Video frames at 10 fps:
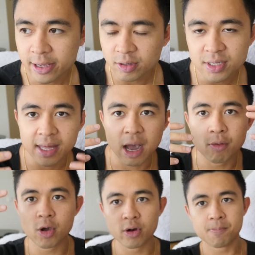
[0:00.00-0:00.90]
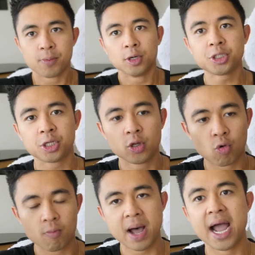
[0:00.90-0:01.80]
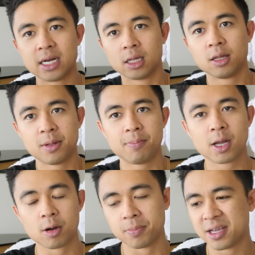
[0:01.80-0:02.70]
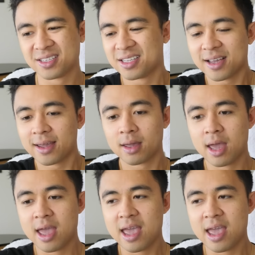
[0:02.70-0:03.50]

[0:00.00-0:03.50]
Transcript: Now, here's the thing I wanna go ahead and push your mind a little bit bigger because it's like